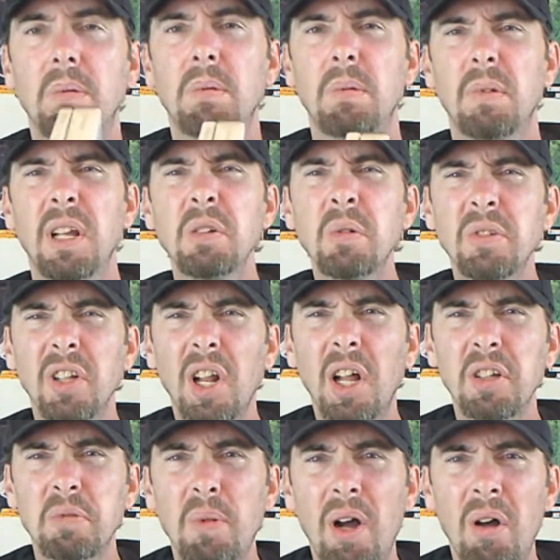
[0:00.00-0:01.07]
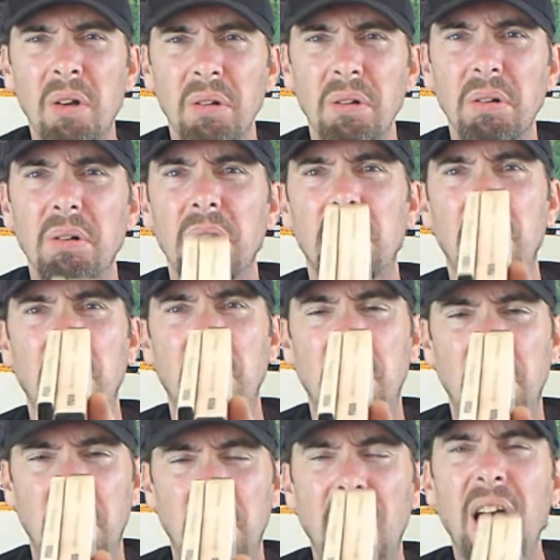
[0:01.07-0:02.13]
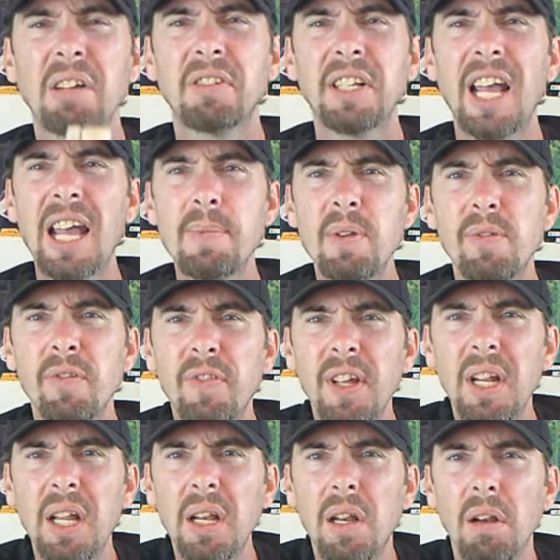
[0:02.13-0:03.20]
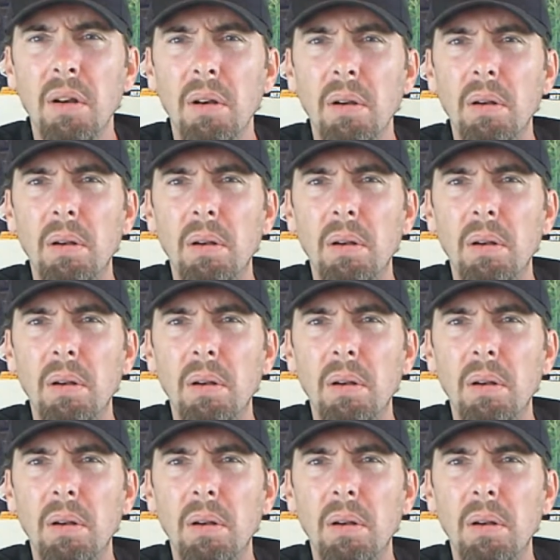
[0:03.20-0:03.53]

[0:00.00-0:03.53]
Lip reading: This one's a lot smaller. How's the game even fit in here?